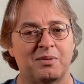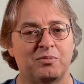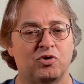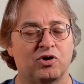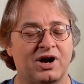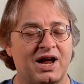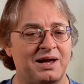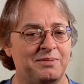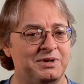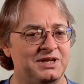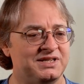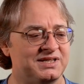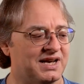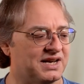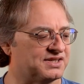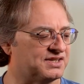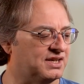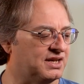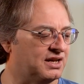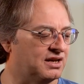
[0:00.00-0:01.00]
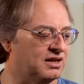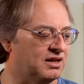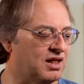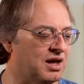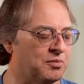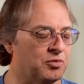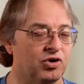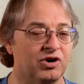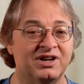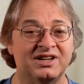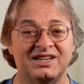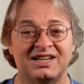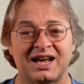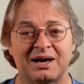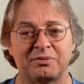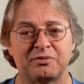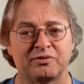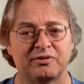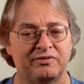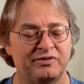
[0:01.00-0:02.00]
more A/B testing and a lot more
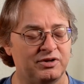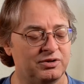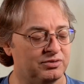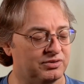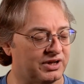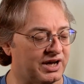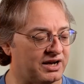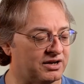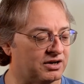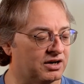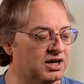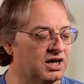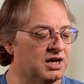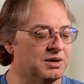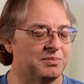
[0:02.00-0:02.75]
in-depth review later,